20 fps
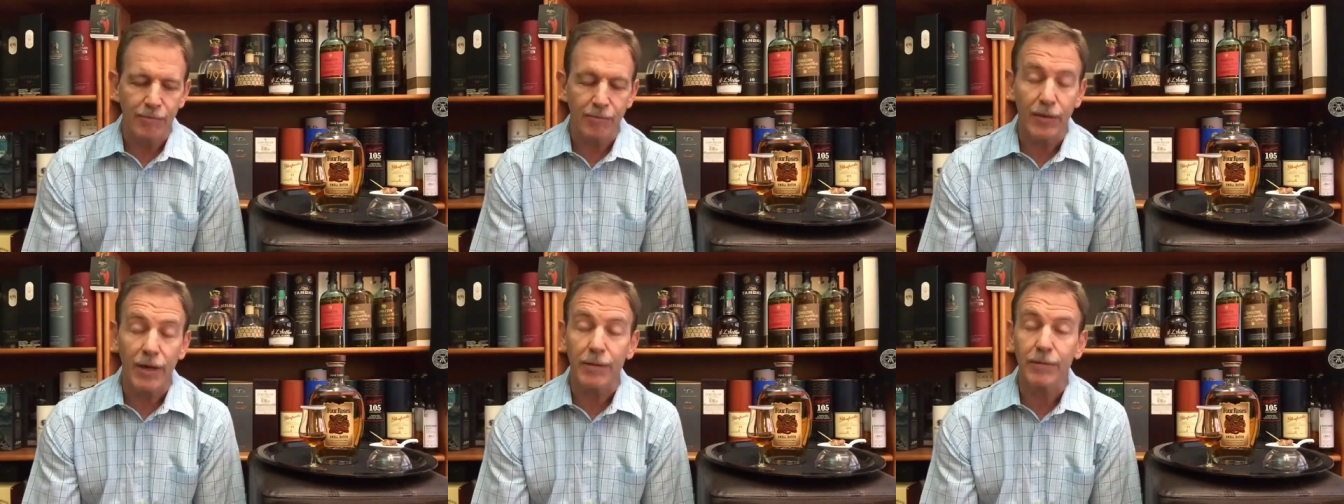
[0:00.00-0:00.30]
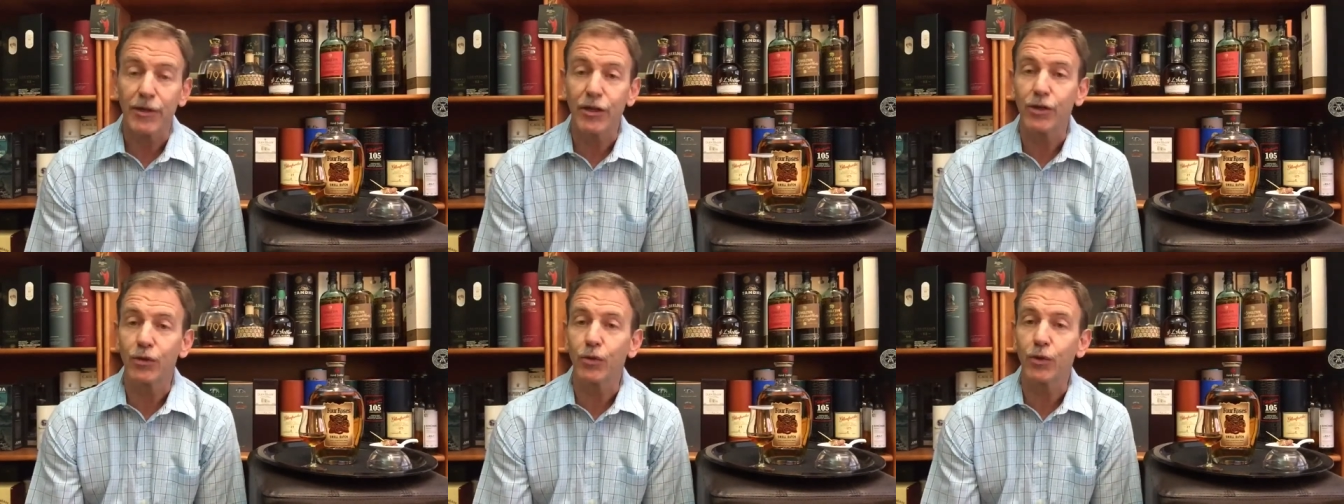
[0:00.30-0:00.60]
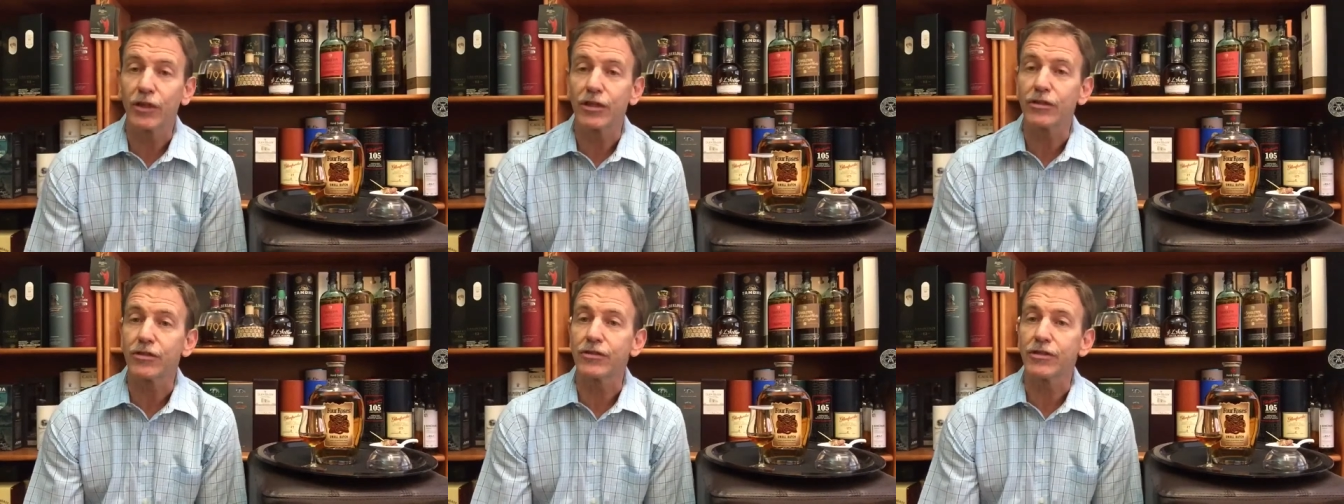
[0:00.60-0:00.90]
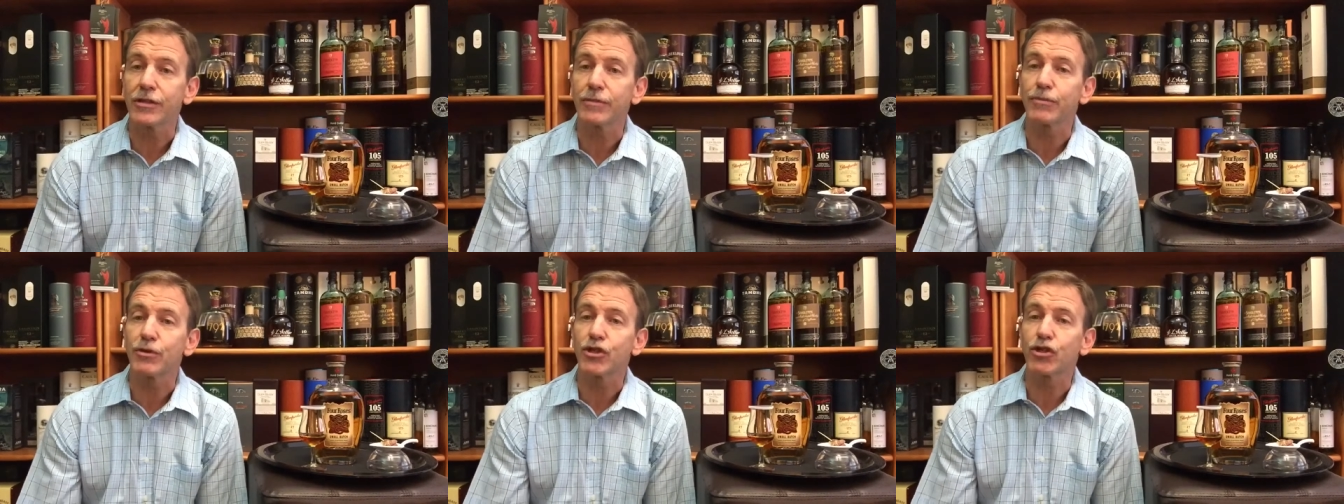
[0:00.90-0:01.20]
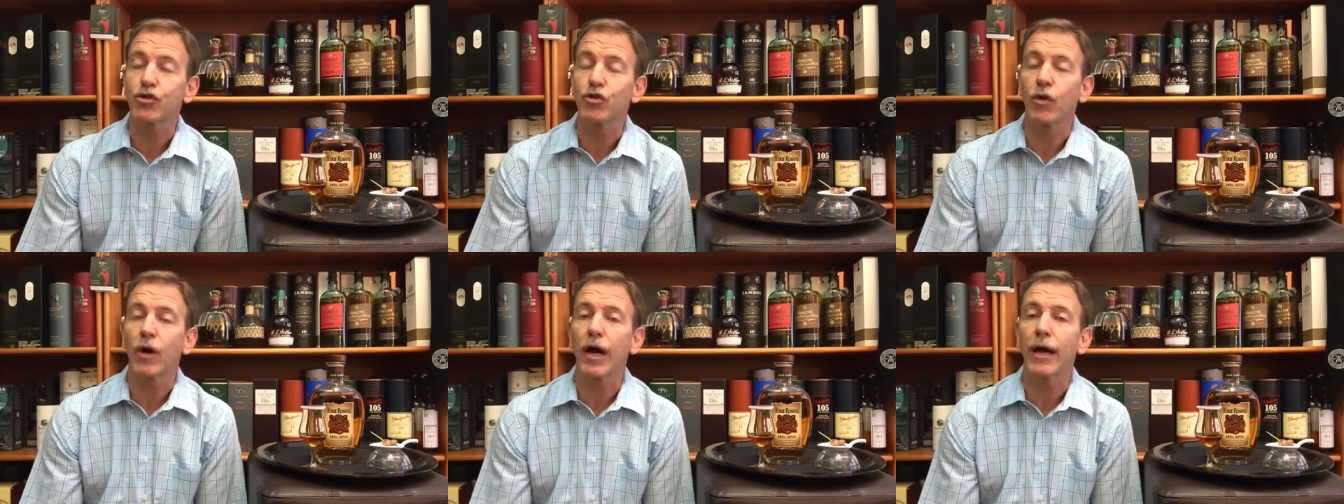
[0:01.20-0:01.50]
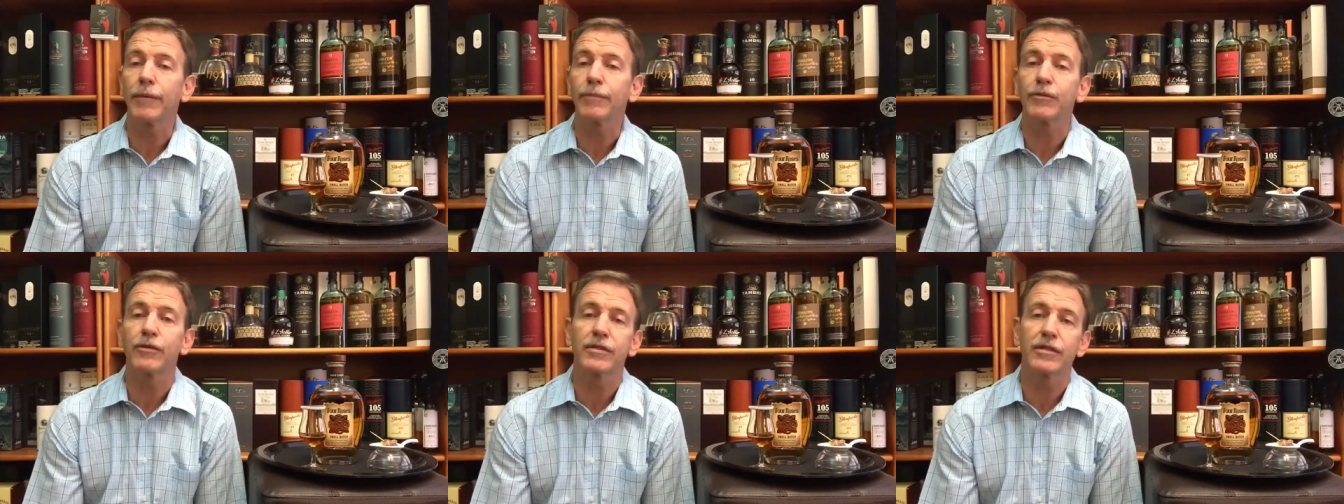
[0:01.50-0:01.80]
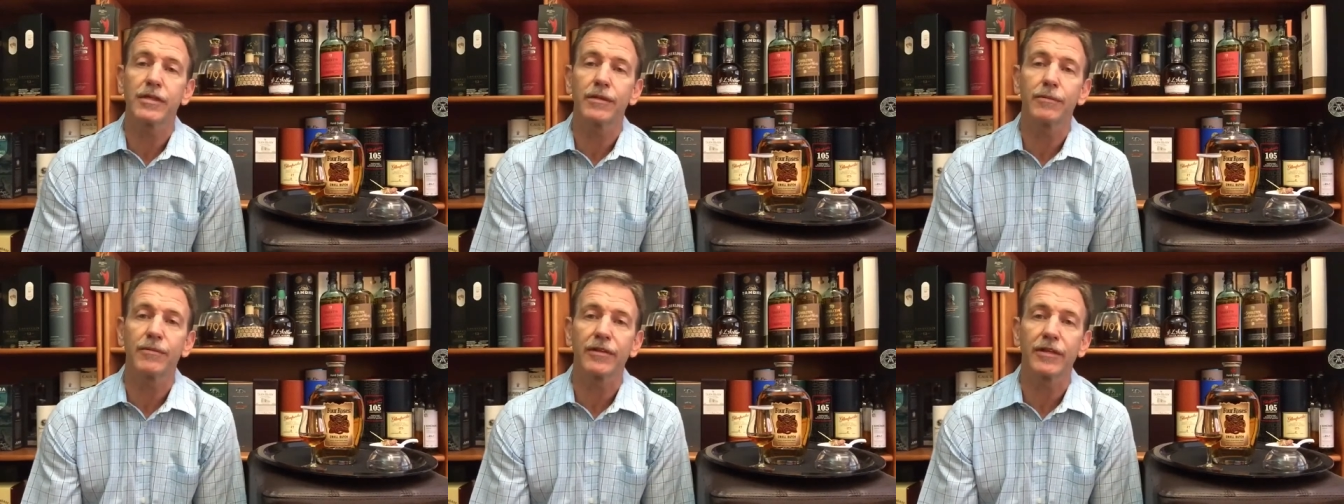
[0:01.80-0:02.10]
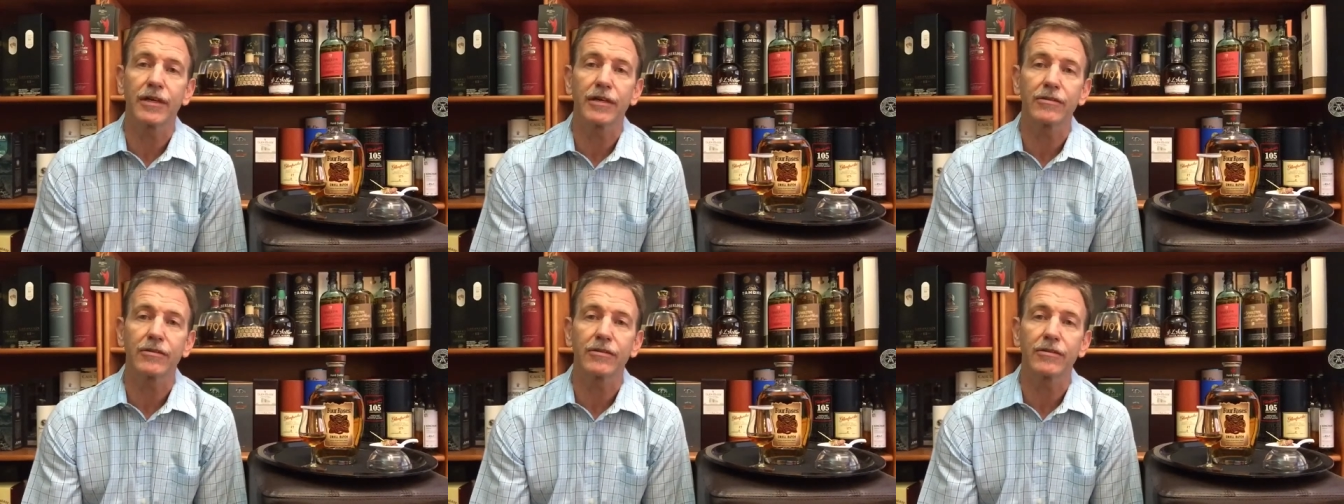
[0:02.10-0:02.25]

Maybe you want to subscribe to some of